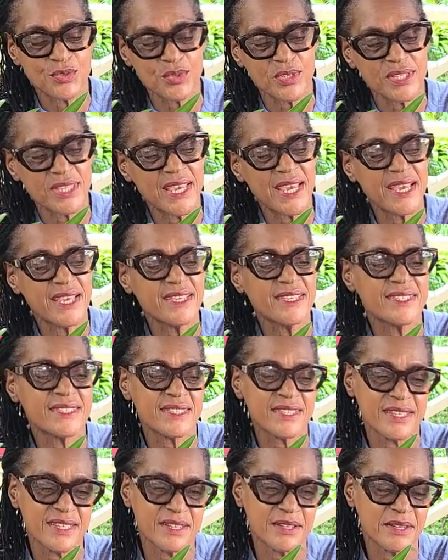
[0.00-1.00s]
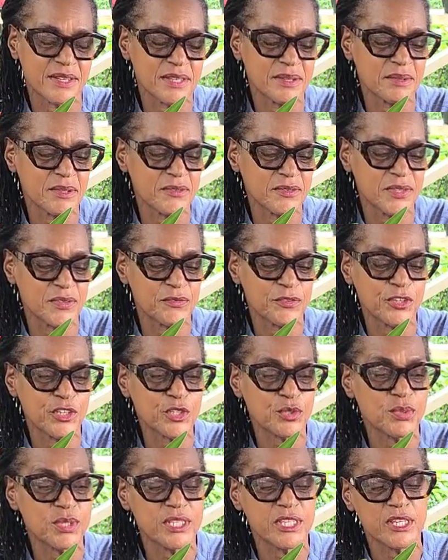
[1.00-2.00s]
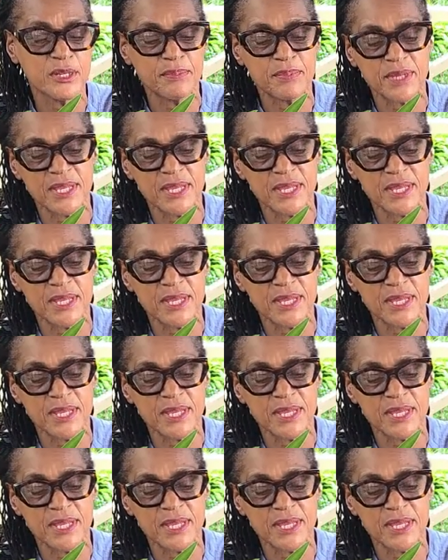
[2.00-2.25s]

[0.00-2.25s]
one has the first one up,